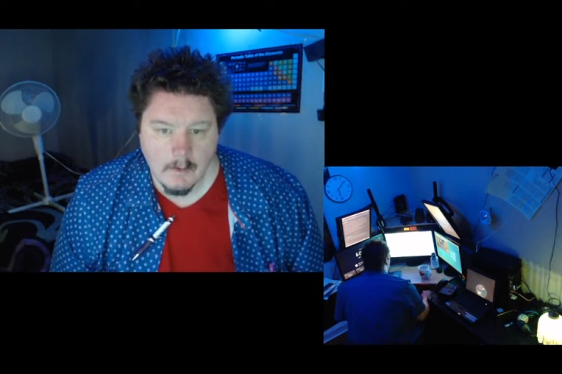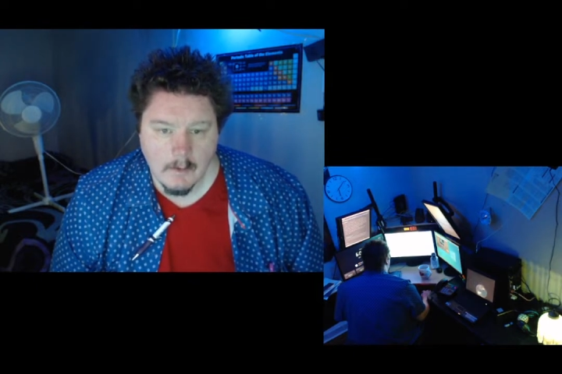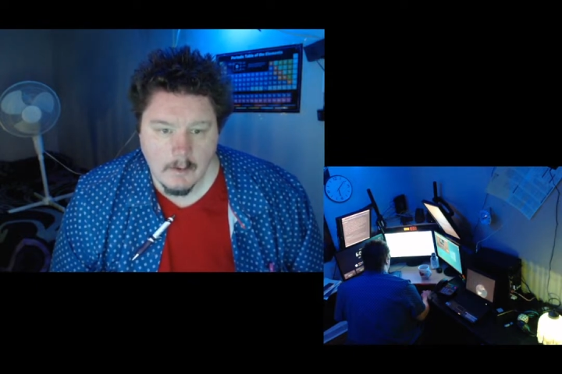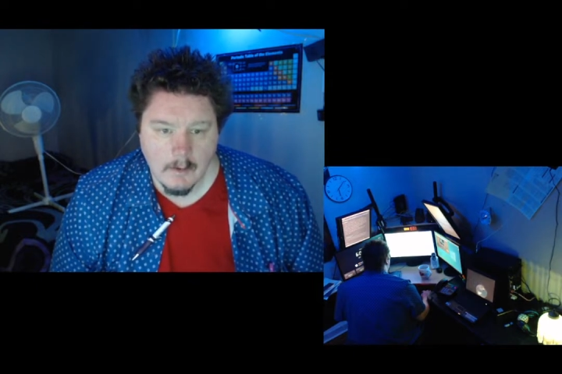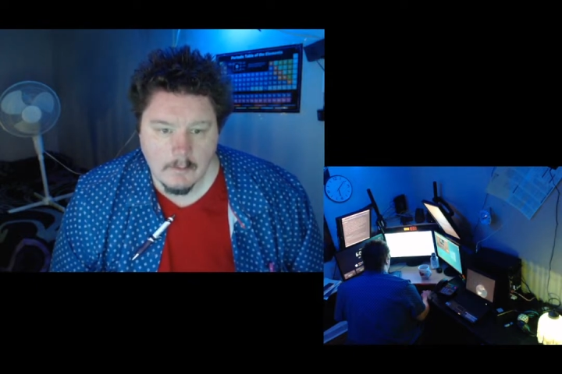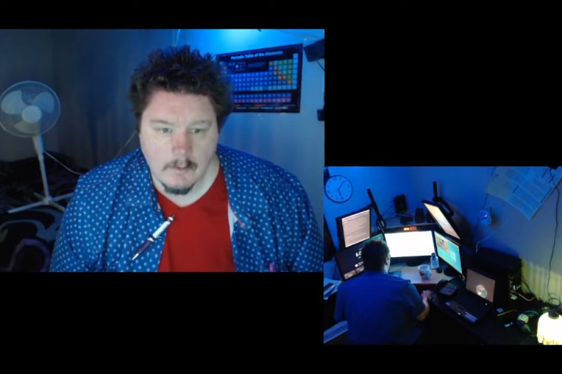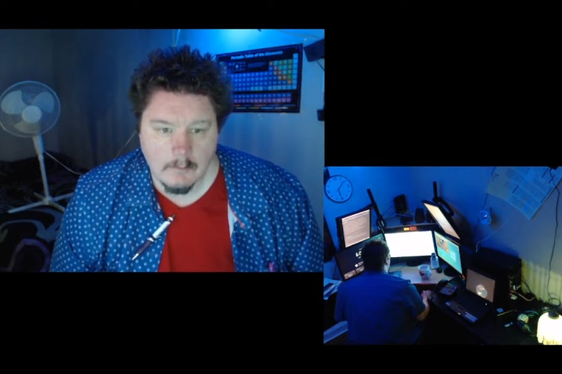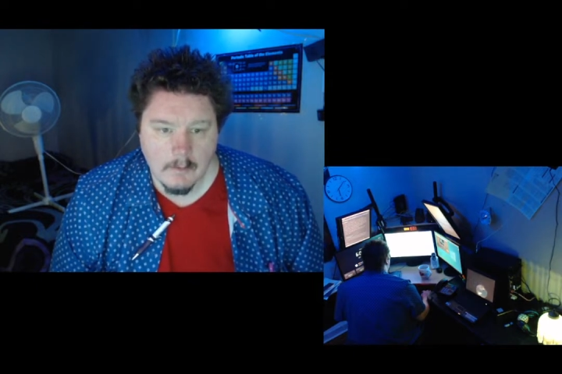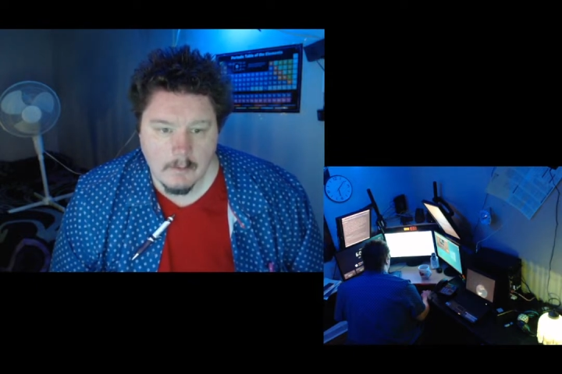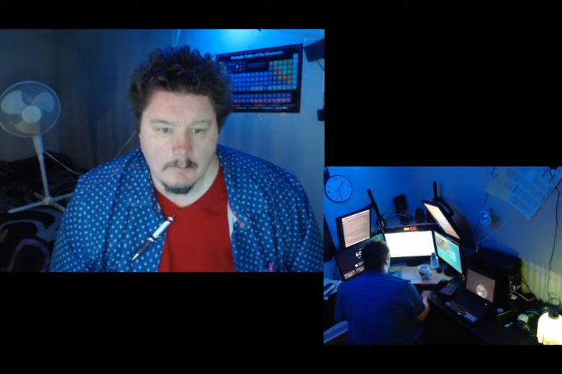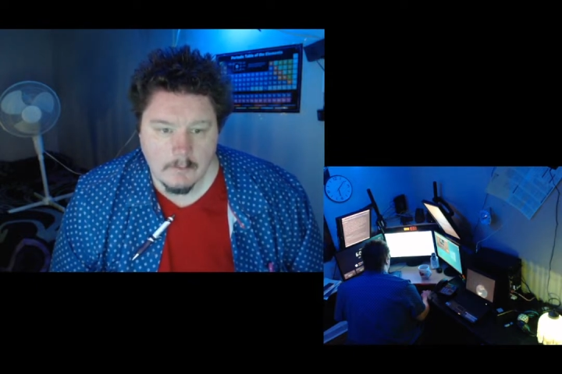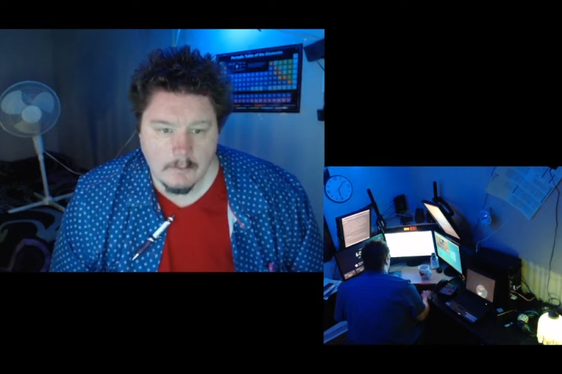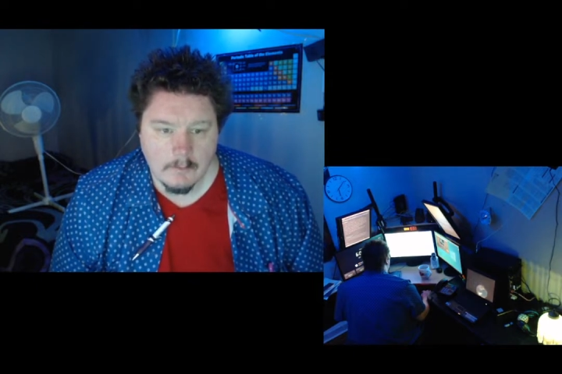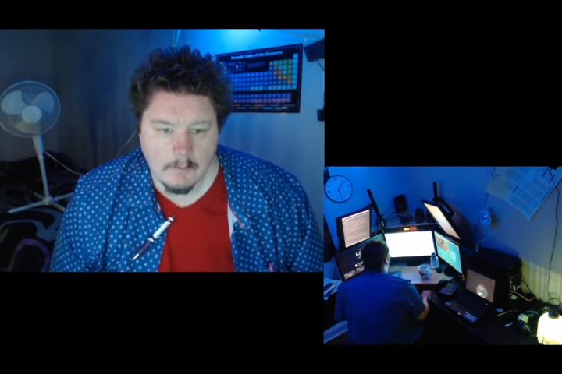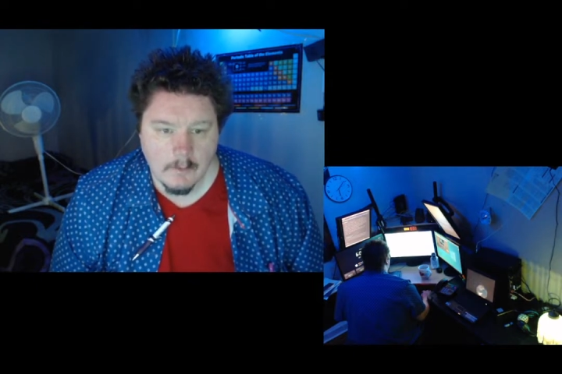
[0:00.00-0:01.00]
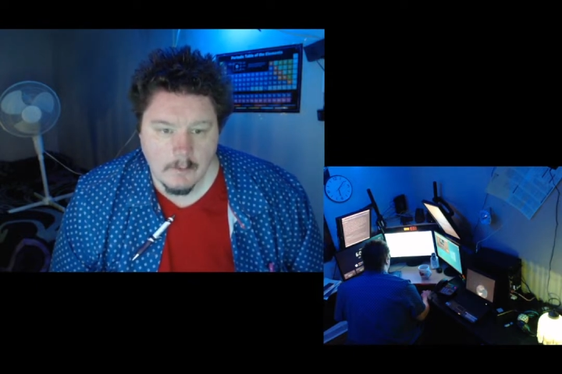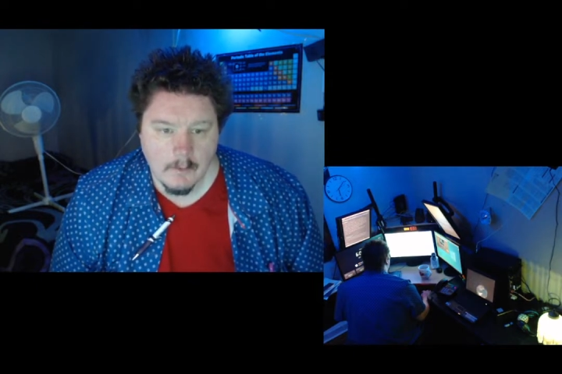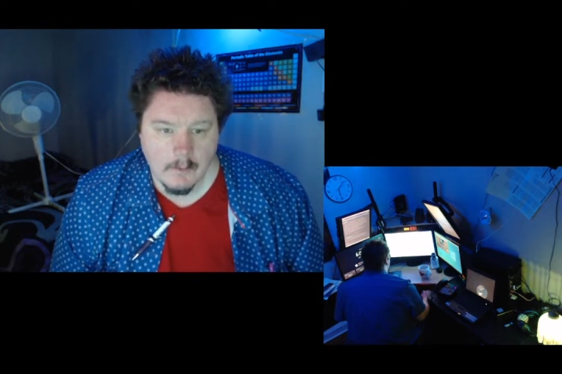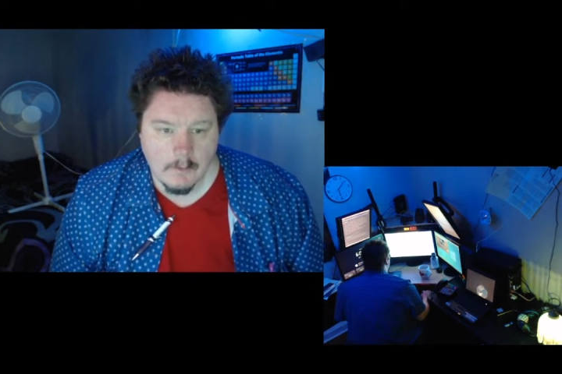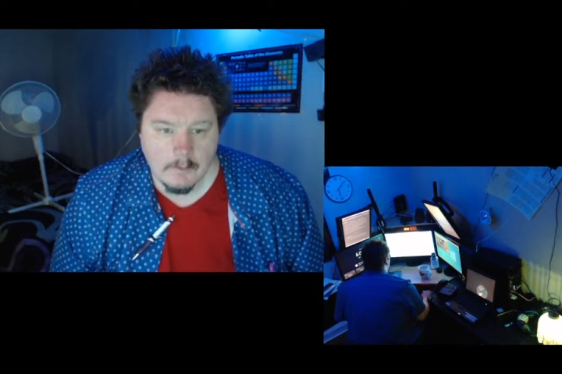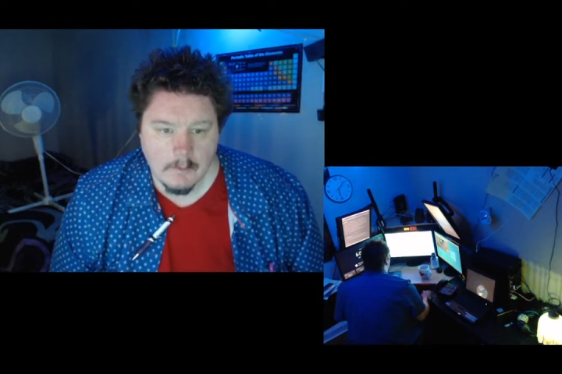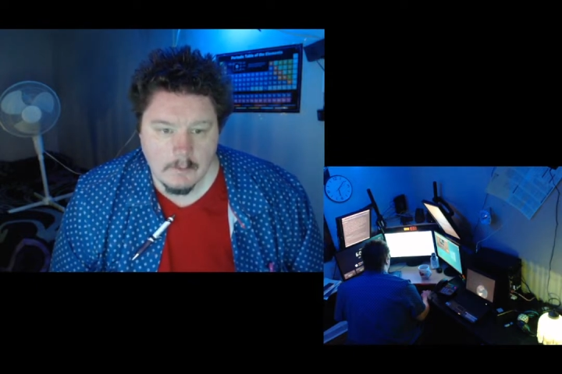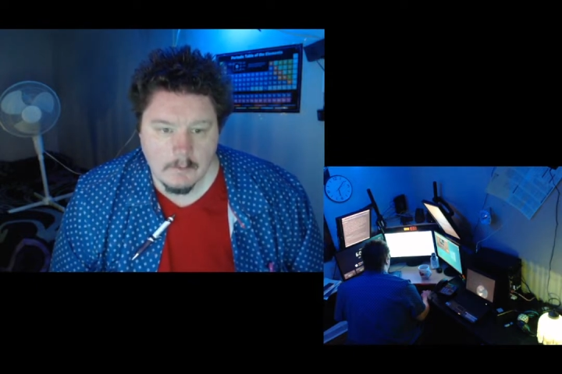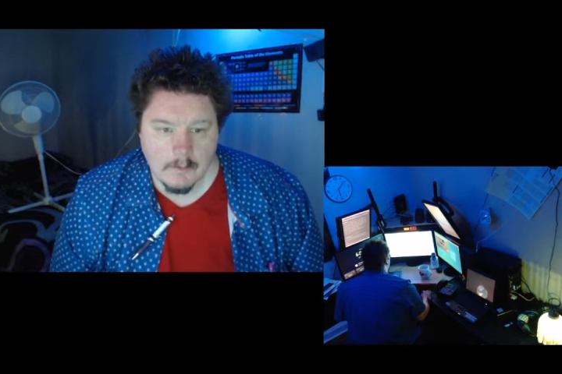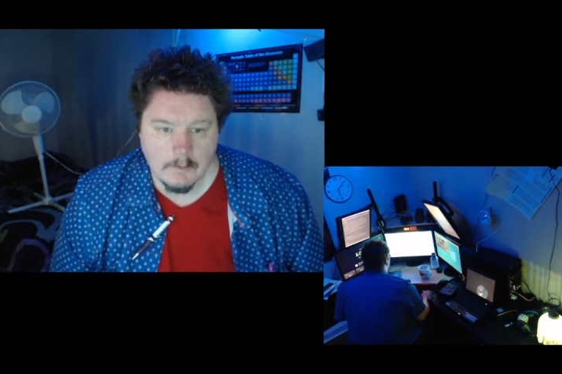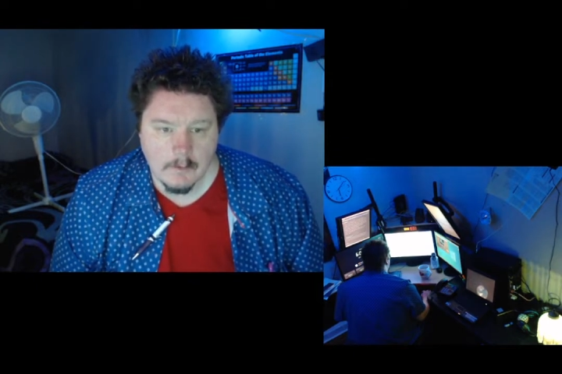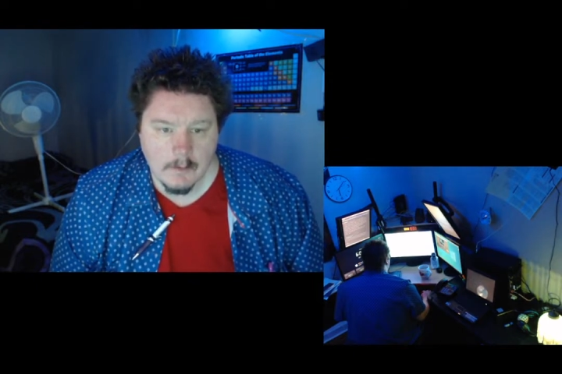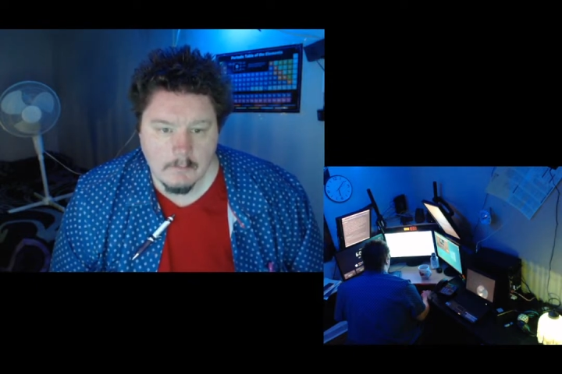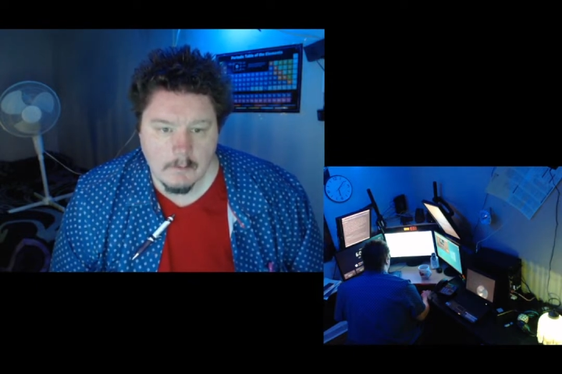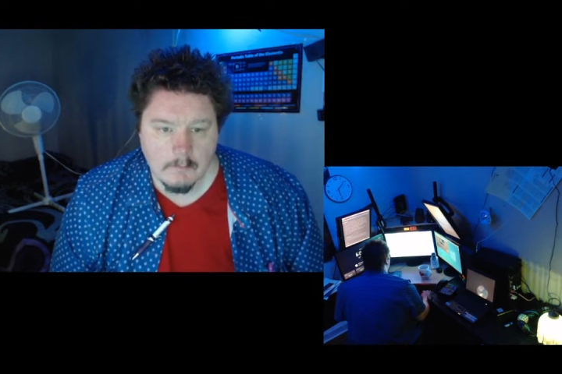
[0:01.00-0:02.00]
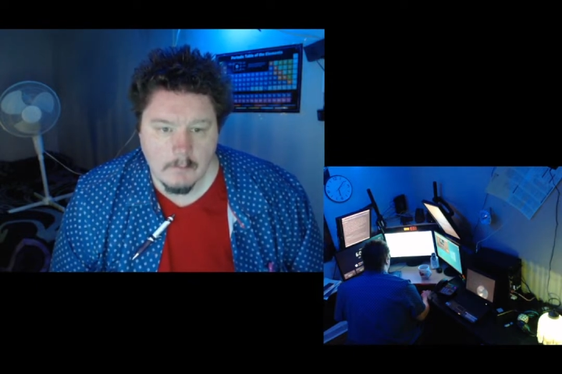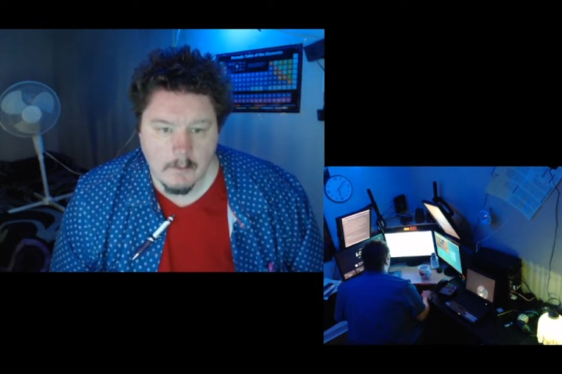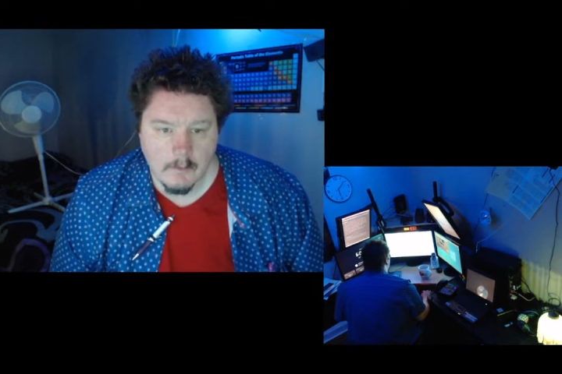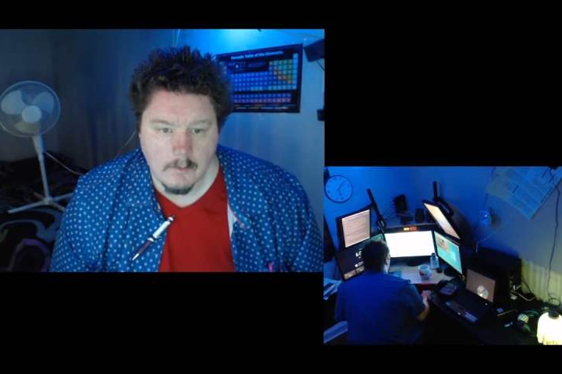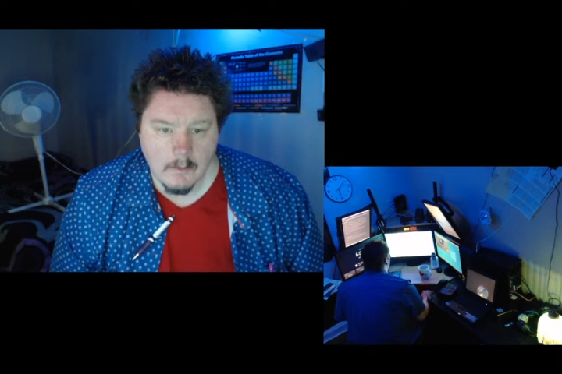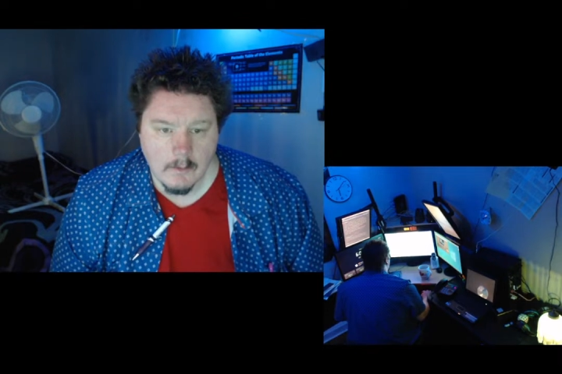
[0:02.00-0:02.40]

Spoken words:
as a reference to discover more